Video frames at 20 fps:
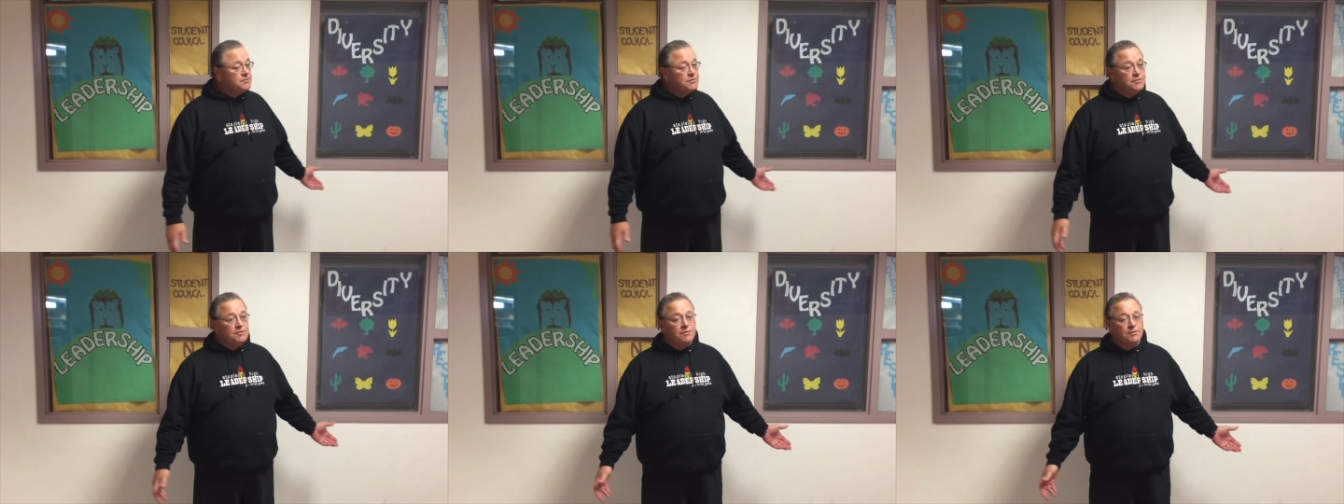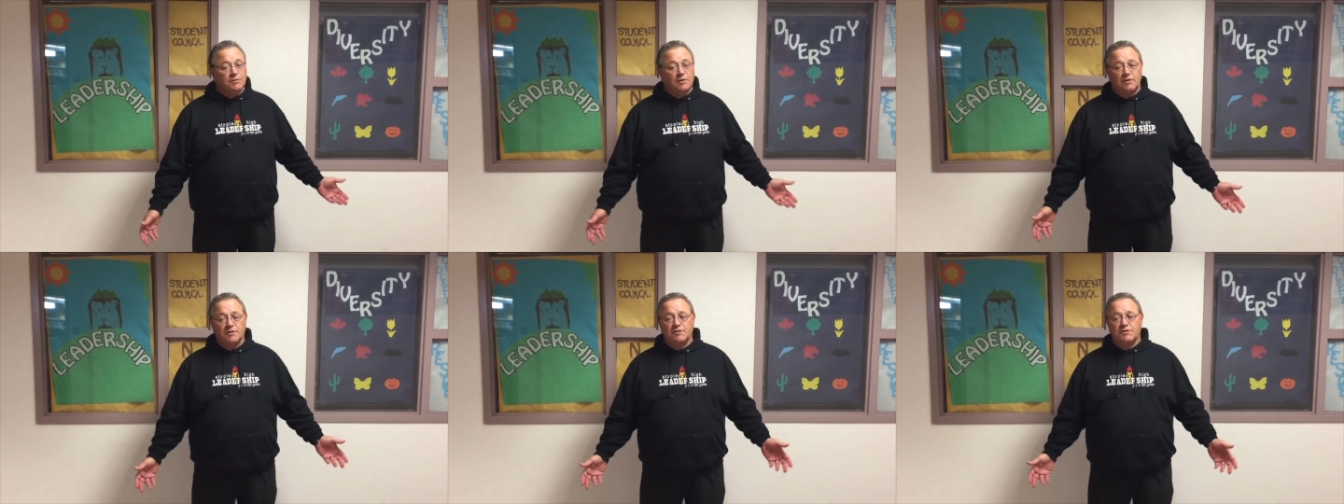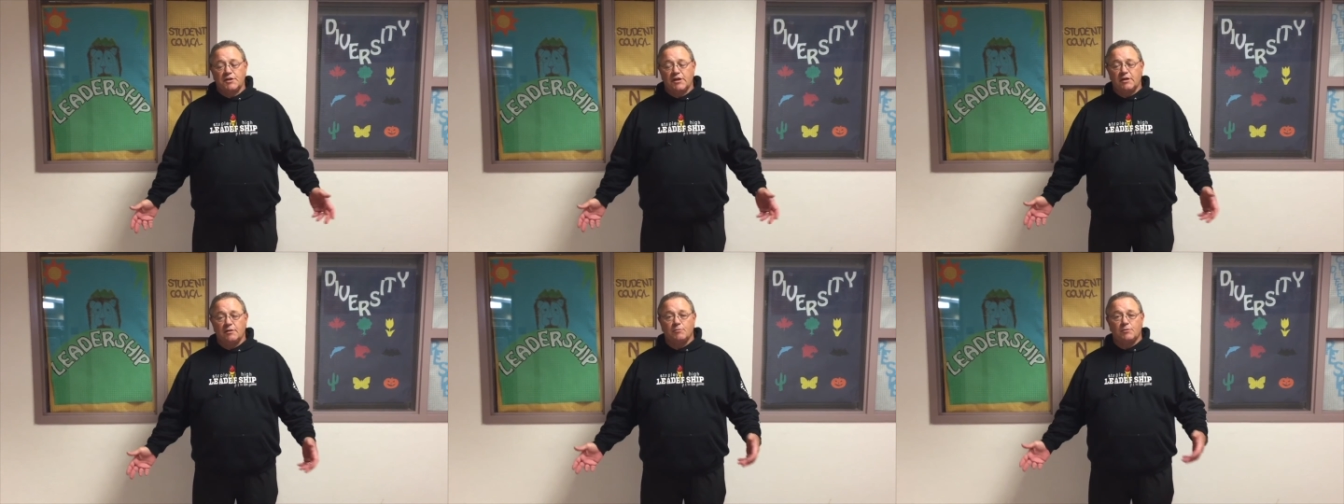to
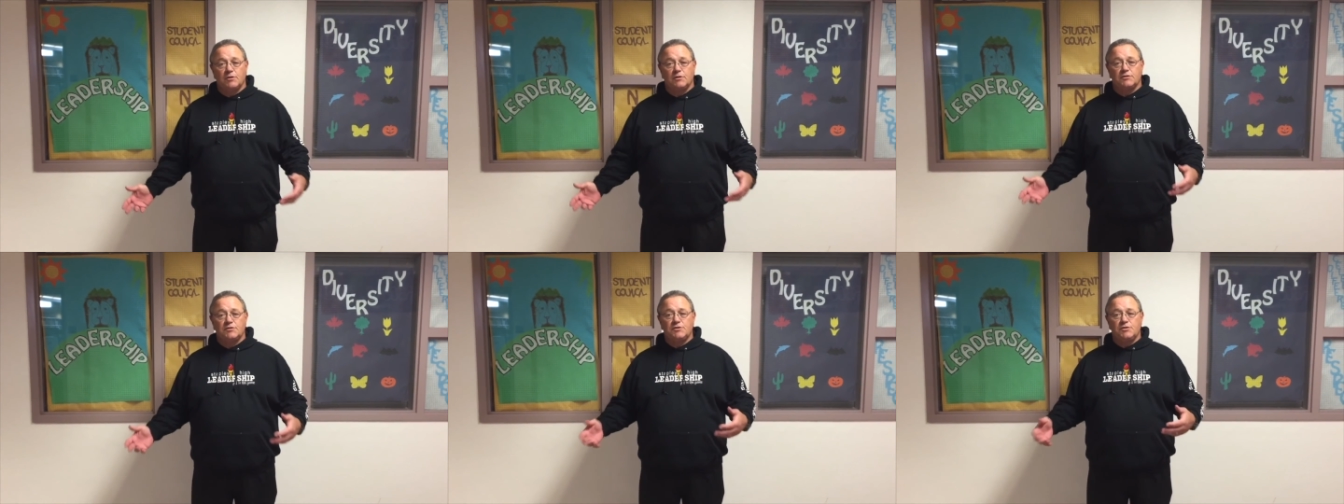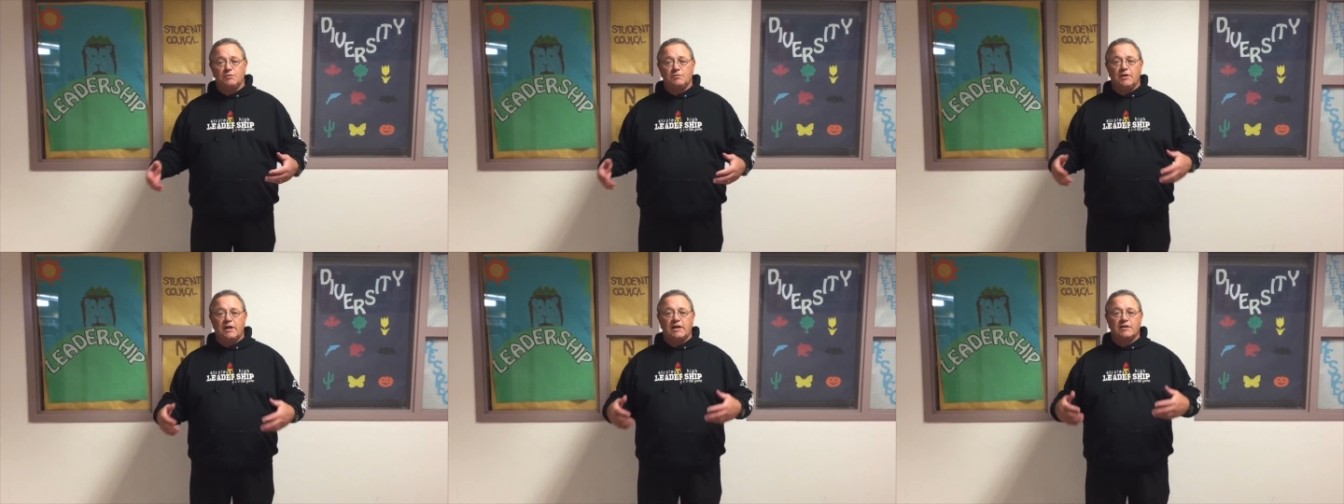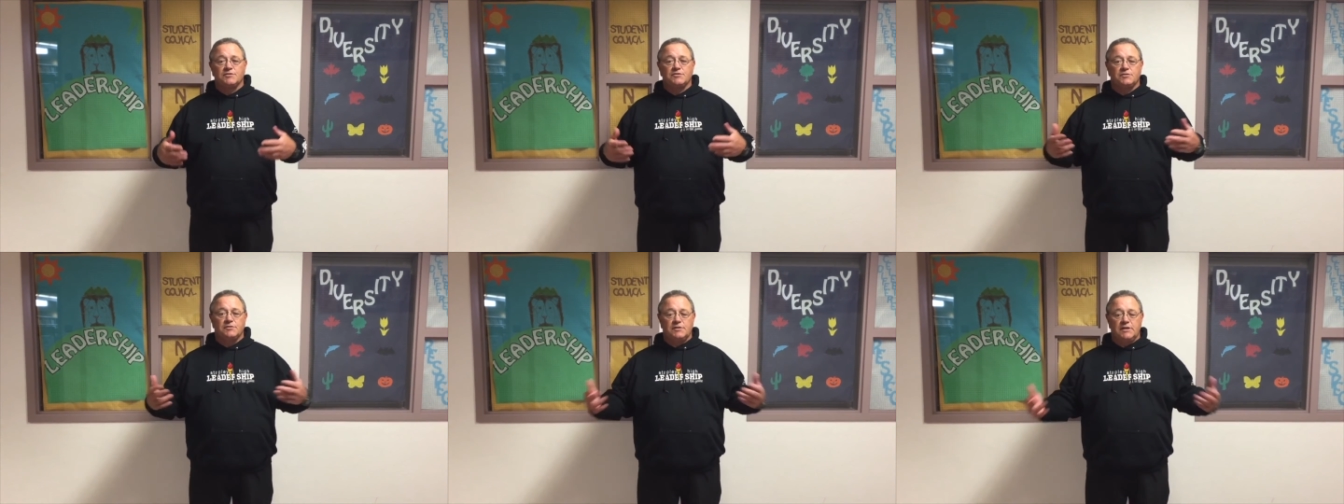understand what Student
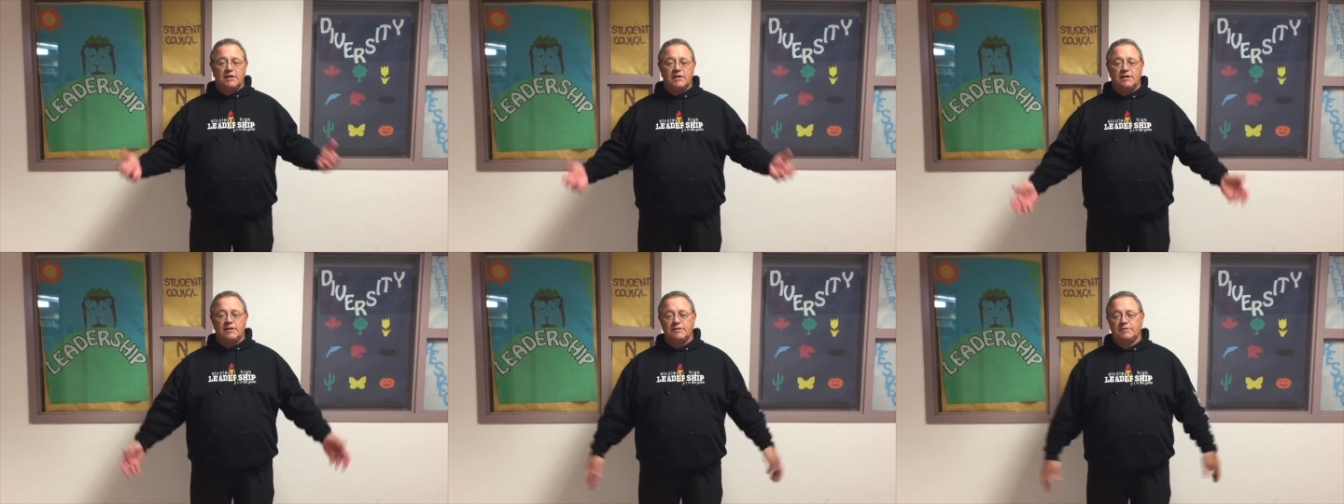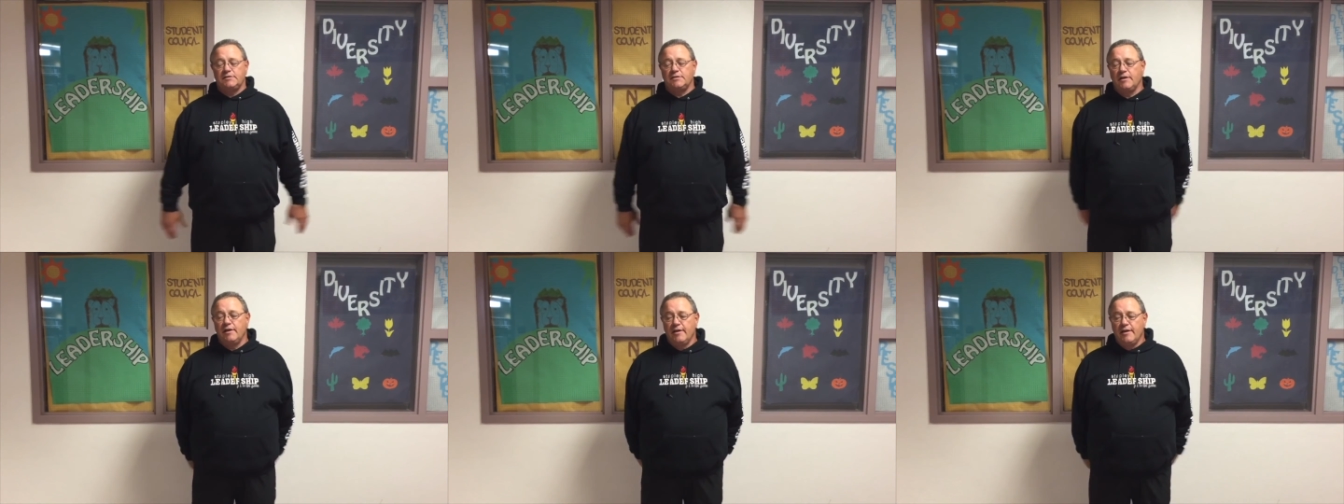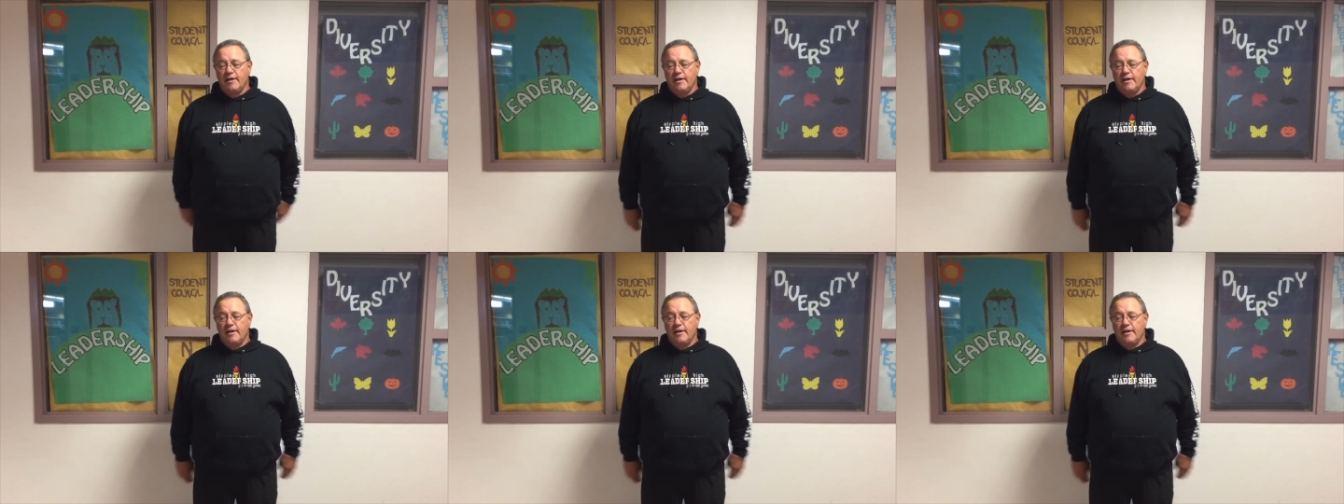Council does